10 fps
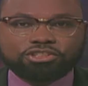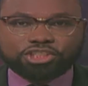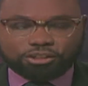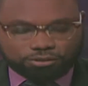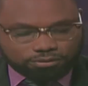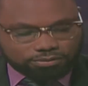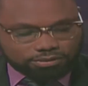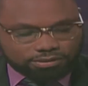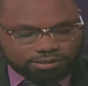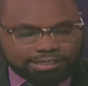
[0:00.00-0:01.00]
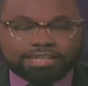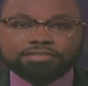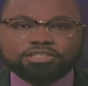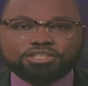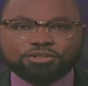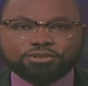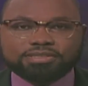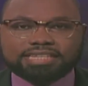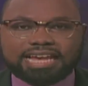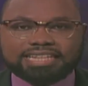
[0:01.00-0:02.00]
Jones, leading the
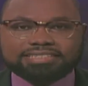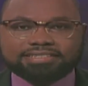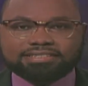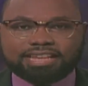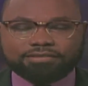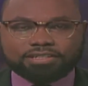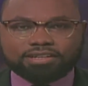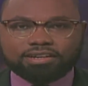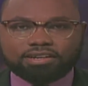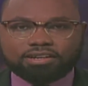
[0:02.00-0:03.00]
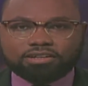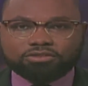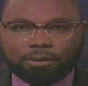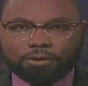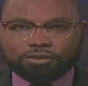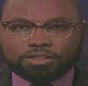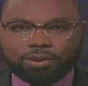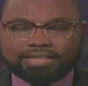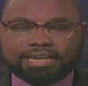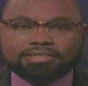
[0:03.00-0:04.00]
news at 7. Crop Over
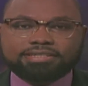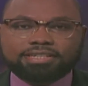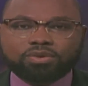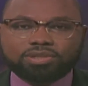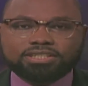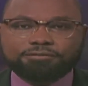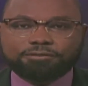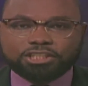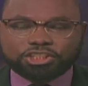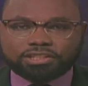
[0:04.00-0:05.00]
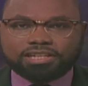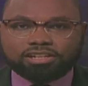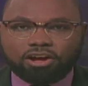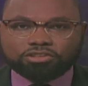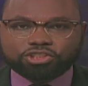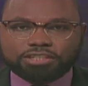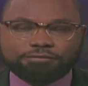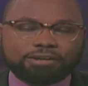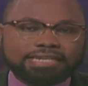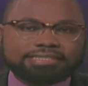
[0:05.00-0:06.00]
2018 was officially launched in
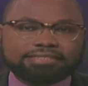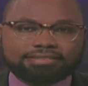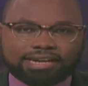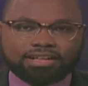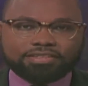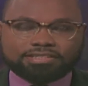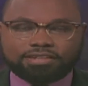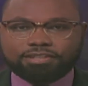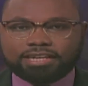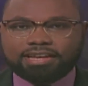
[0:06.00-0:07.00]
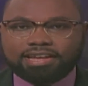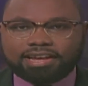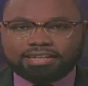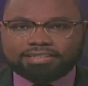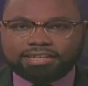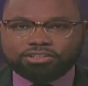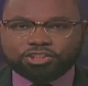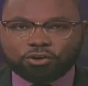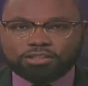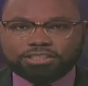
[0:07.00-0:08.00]
fine style this evening at King
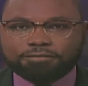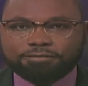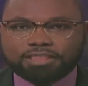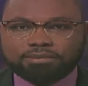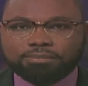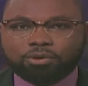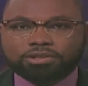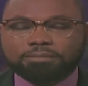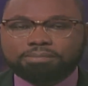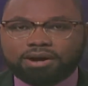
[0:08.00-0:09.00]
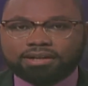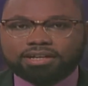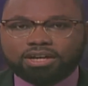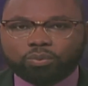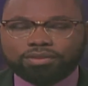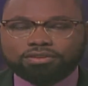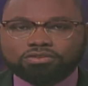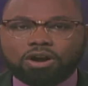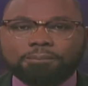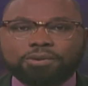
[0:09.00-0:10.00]
George V Memorial Park with
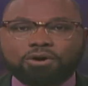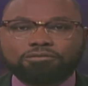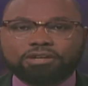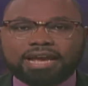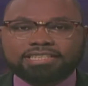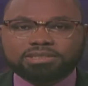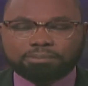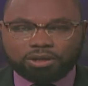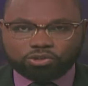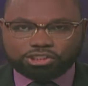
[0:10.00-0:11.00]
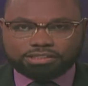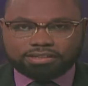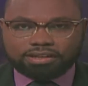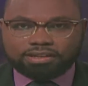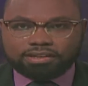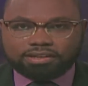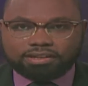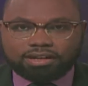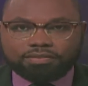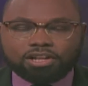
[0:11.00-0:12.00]
Crop Over Explosion.
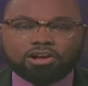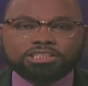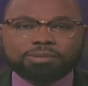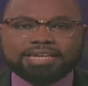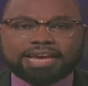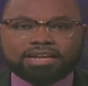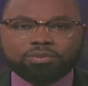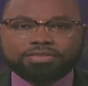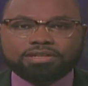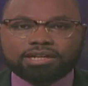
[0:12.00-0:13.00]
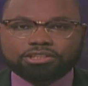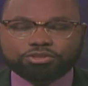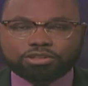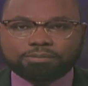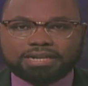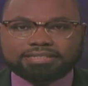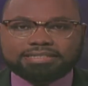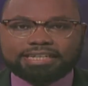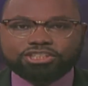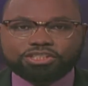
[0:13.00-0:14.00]
The launch began with cultural
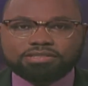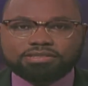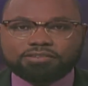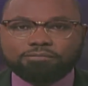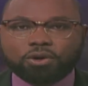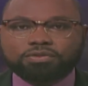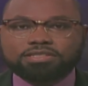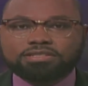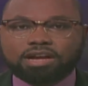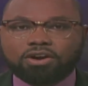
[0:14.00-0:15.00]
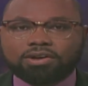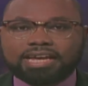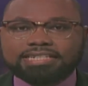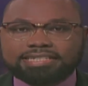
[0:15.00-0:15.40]
presentations of both song and